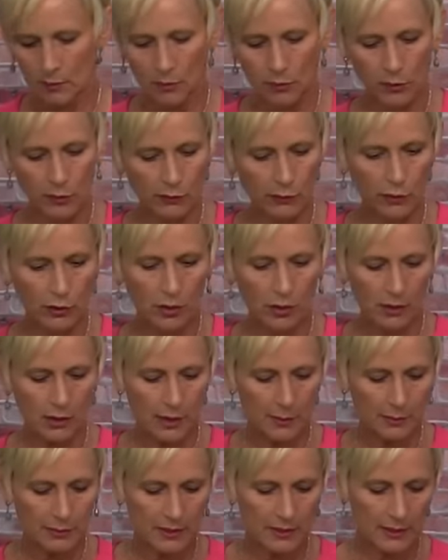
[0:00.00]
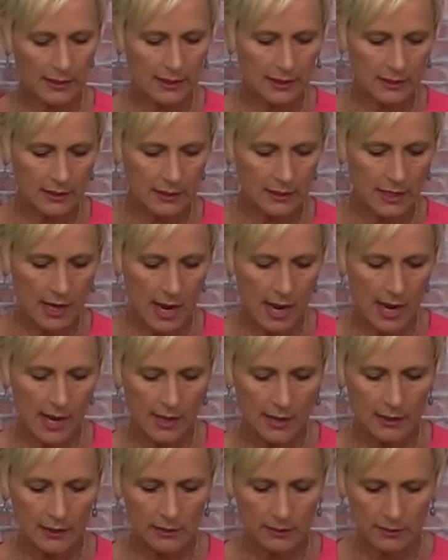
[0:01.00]
Move your clip to the
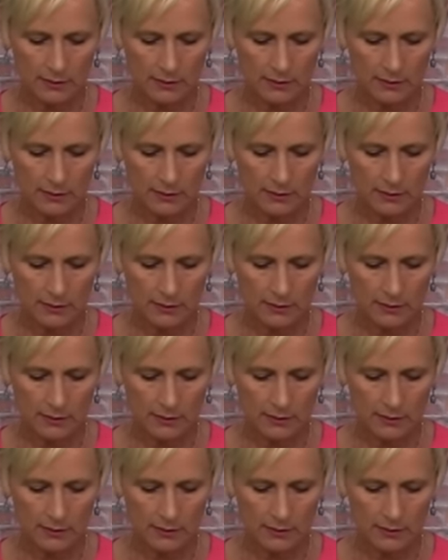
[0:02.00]
inside.